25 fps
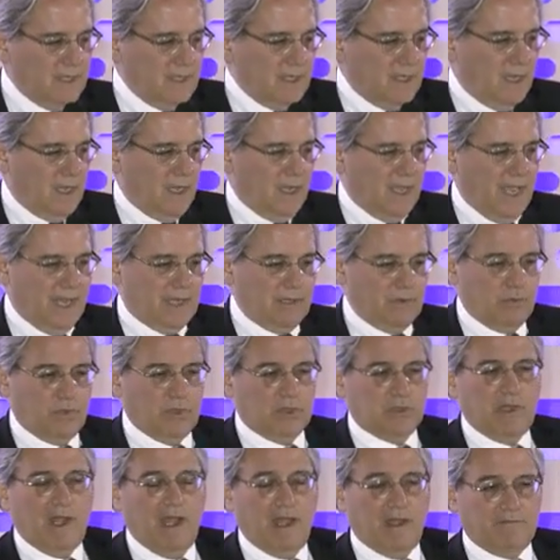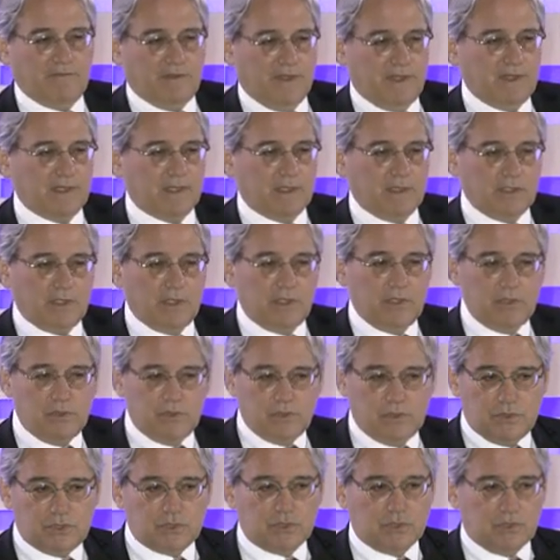and it will have, I think, a
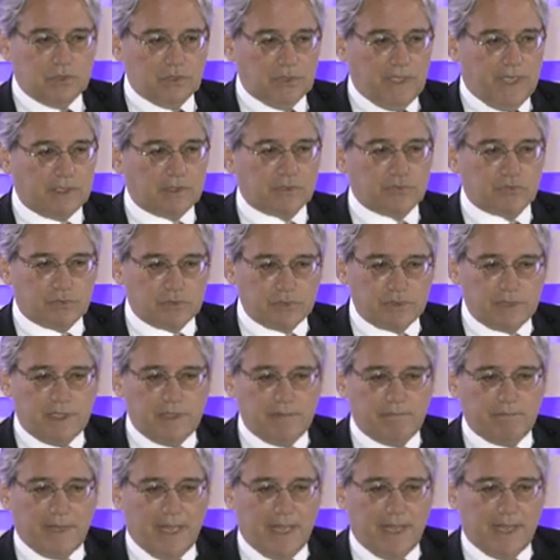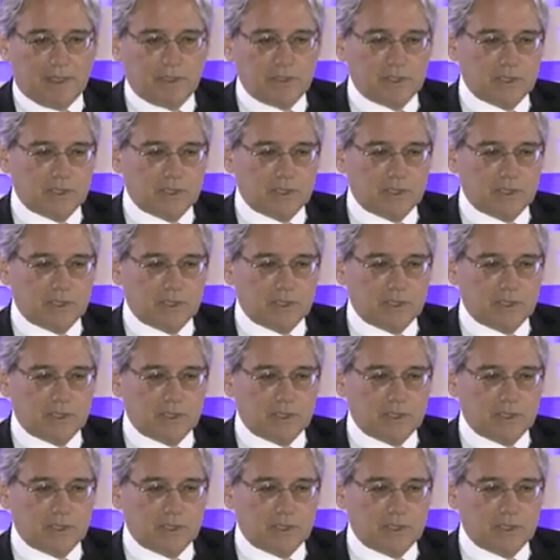huge electoral impact,